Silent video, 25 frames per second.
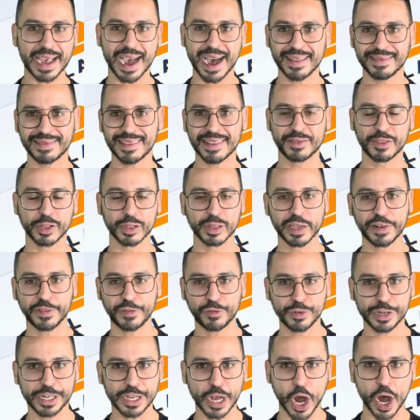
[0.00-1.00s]
content
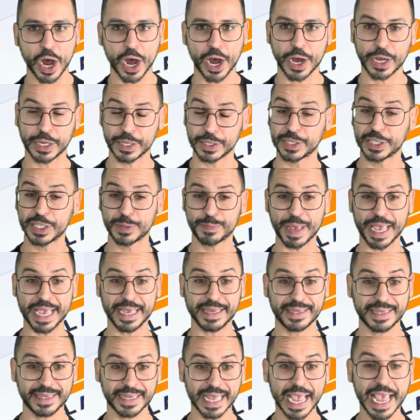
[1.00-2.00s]
delivery
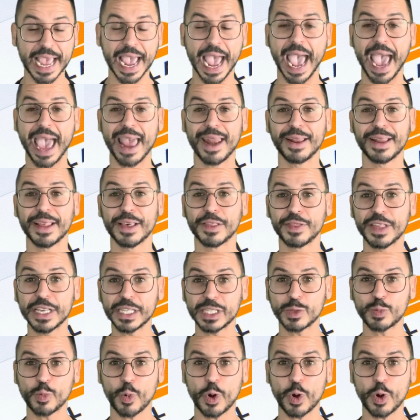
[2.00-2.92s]
space. And this